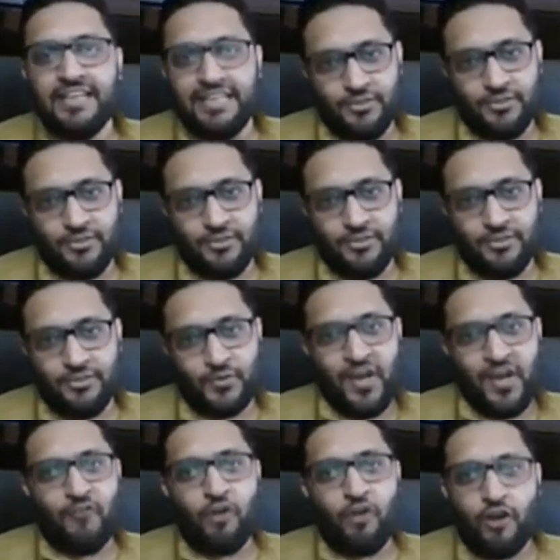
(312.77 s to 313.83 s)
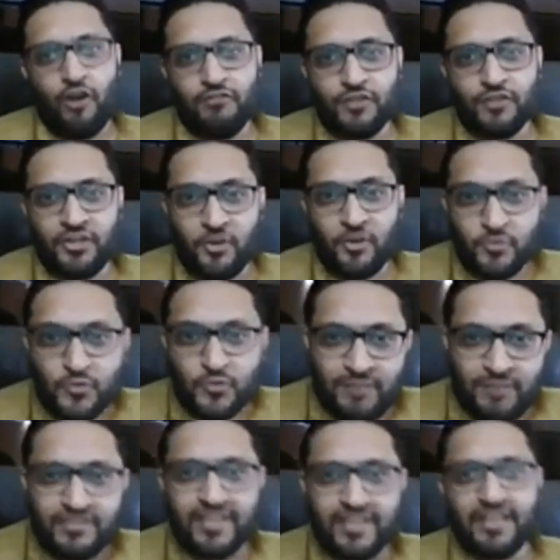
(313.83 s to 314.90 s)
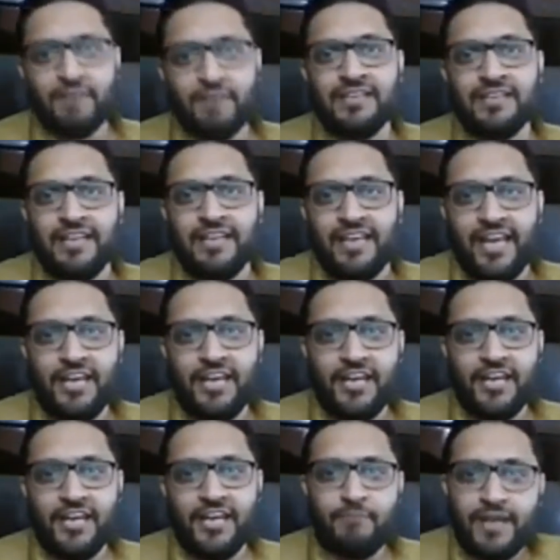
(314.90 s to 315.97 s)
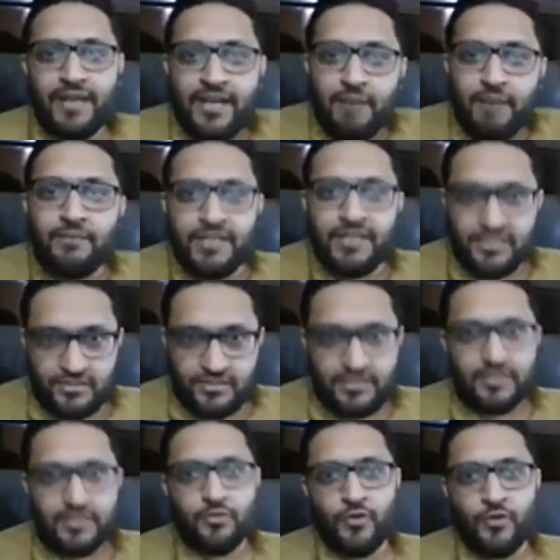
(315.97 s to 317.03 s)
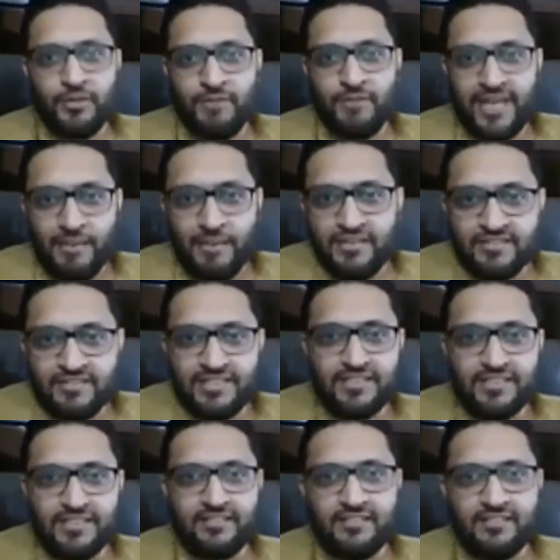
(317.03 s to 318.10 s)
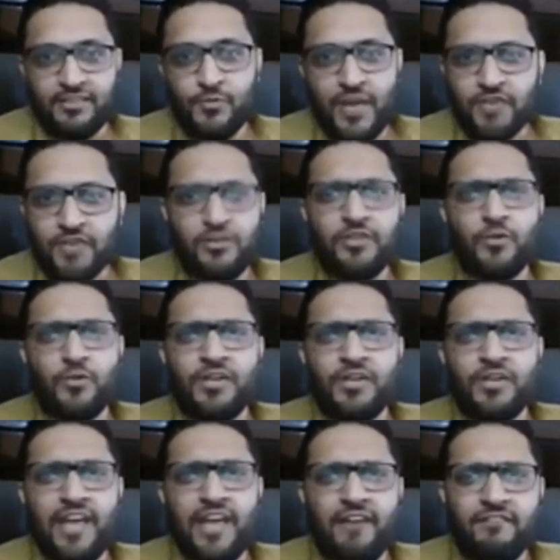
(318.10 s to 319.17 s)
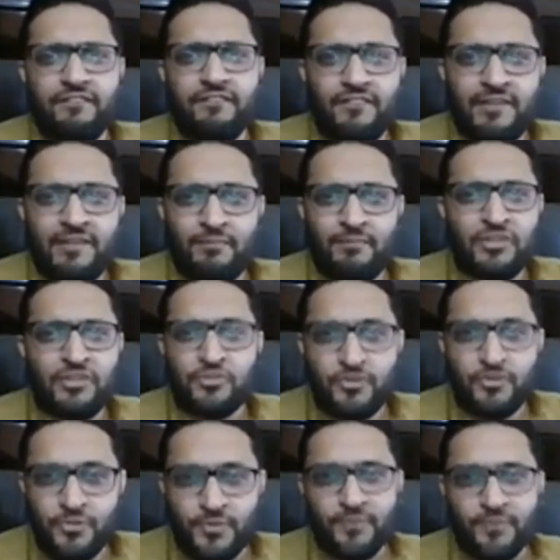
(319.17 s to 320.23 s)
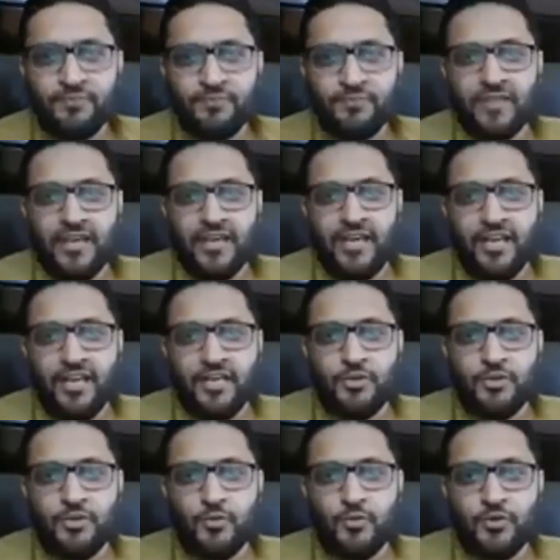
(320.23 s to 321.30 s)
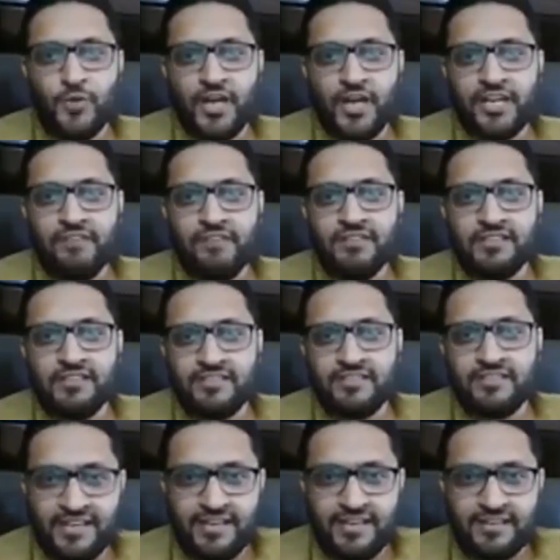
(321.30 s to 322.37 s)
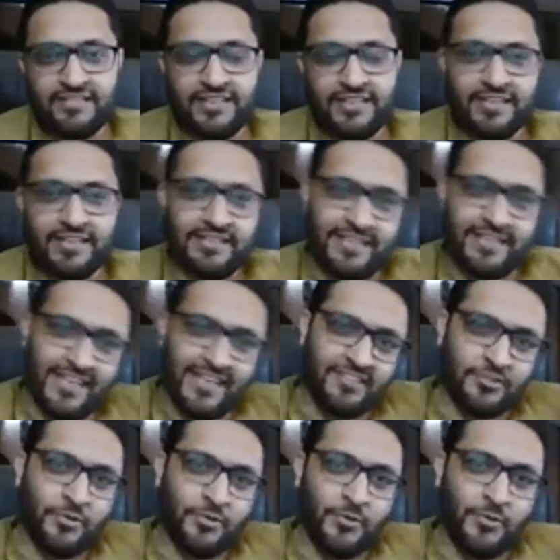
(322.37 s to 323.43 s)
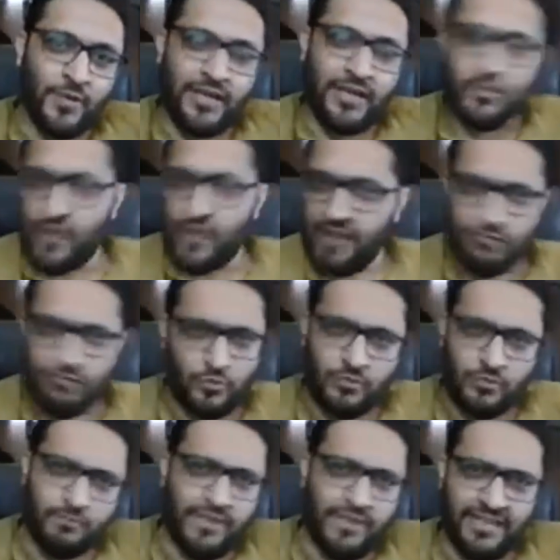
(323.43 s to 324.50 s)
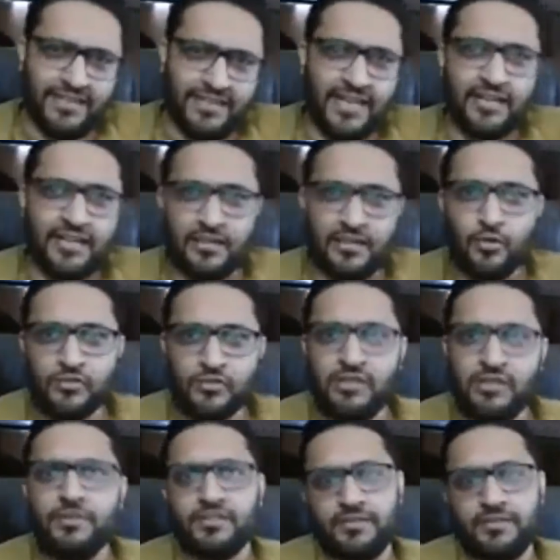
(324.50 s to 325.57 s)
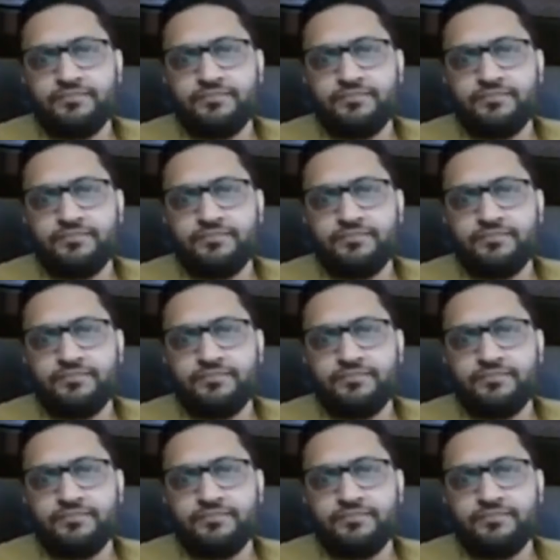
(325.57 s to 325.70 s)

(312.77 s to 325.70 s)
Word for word: You know, I always wanted to do something. But in, in big companies, you know, in big MNCs, you actually don't have much to do. You, you are given certain, certain things to do and you have to be in that, those limits.